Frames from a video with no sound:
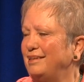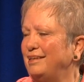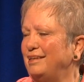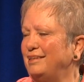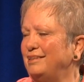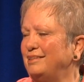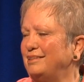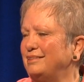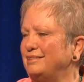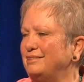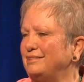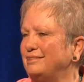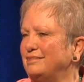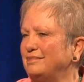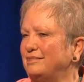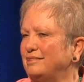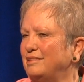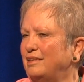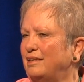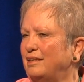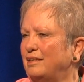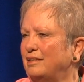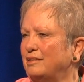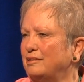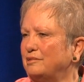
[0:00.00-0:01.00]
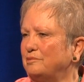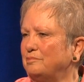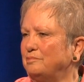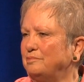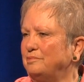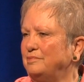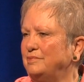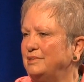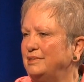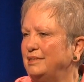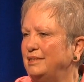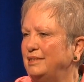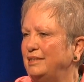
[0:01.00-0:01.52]
and
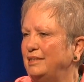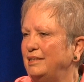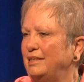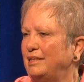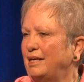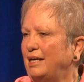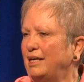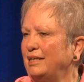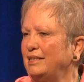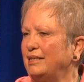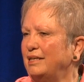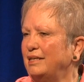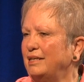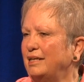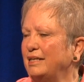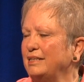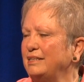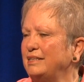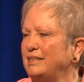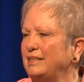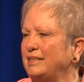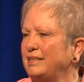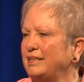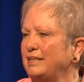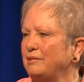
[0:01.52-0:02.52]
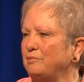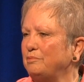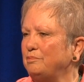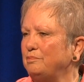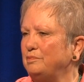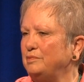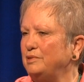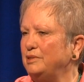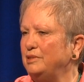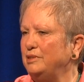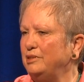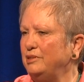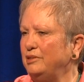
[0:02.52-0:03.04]
I think it,
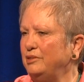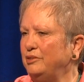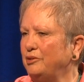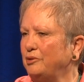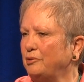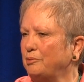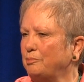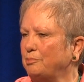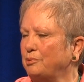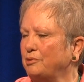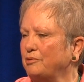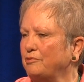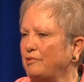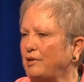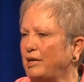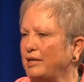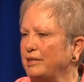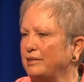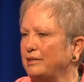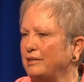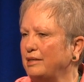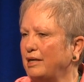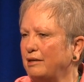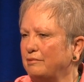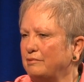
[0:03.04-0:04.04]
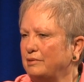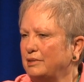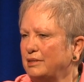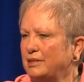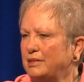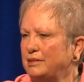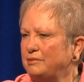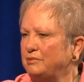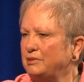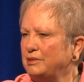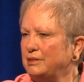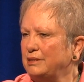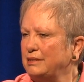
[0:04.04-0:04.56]
you know, provided. I
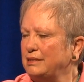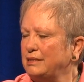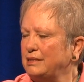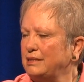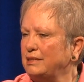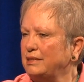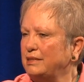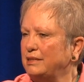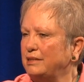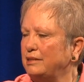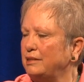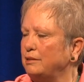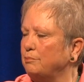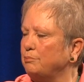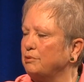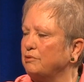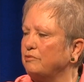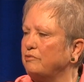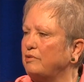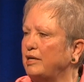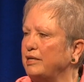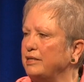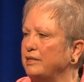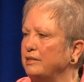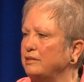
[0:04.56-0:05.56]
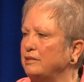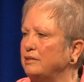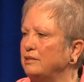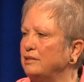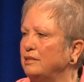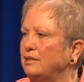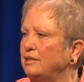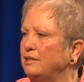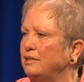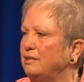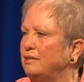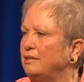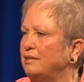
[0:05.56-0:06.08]
lived in the city, and it provided
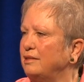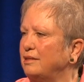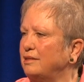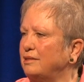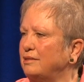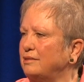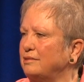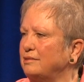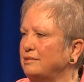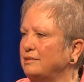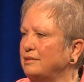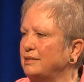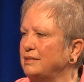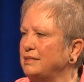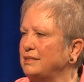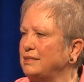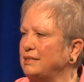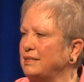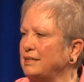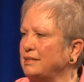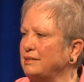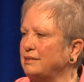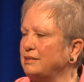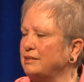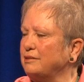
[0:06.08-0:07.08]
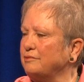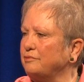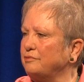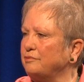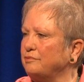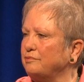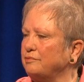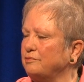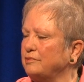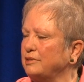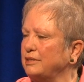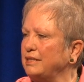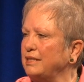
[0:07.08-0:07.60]
a sense
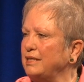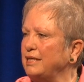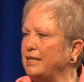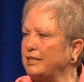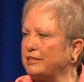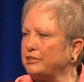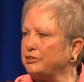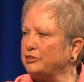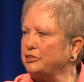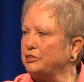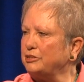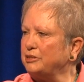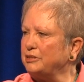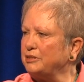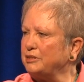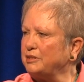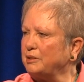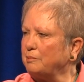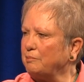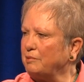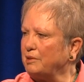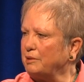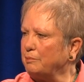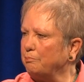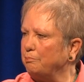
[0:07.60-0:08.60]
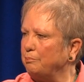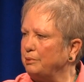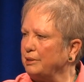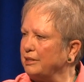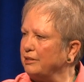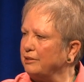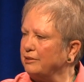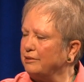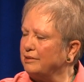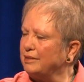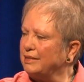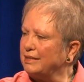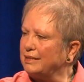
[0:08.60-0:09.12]
of connection to something
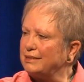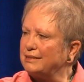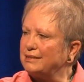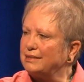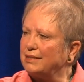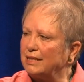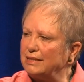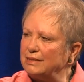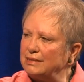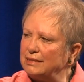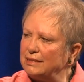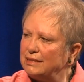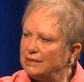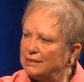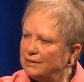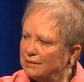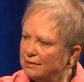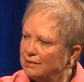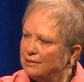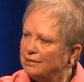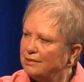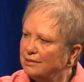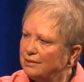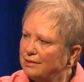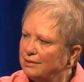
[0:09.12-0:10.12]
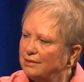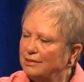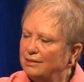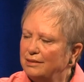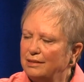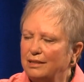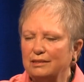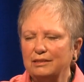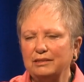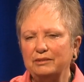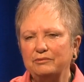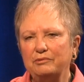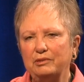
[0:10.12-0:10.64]
bigger and exciting.
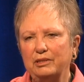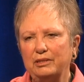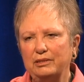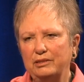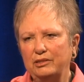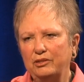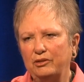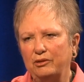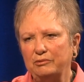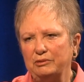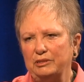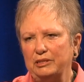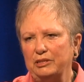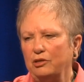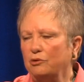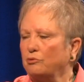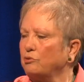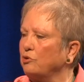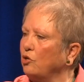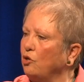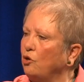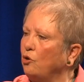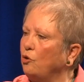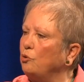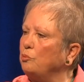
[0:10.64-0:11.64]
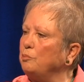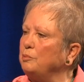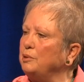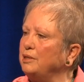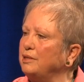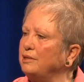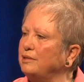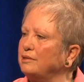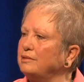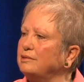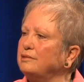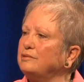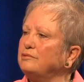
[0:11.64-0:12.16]
I was in
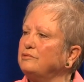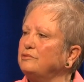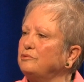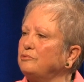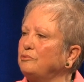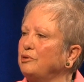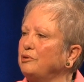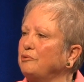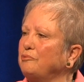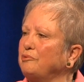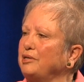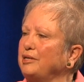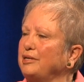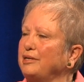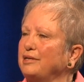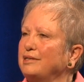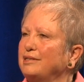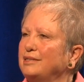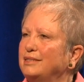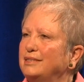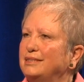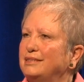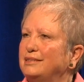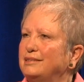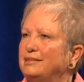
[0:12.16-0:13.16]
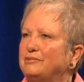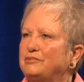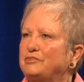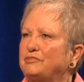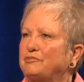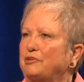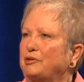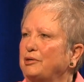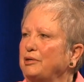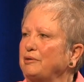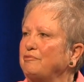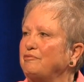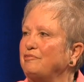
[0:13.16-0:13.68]
Oklahoma where it was
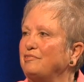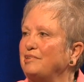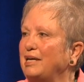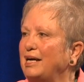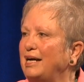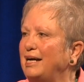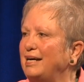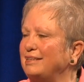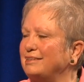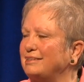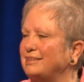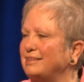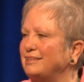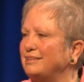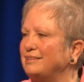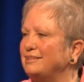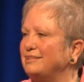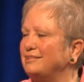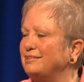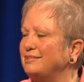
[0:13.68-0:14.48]
very flat,